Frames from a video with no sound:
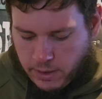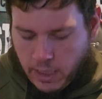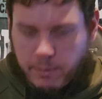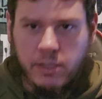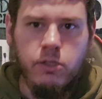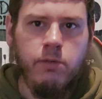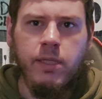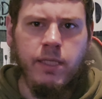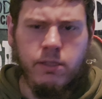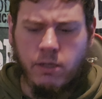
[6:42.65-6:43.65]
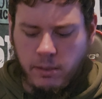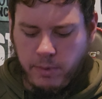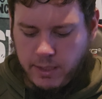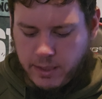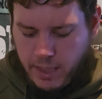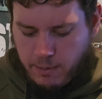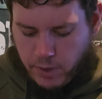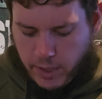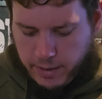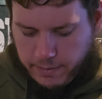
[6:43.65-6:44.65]
I'm assuming these are gonna be the same
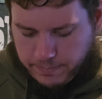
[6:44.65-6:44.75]
way.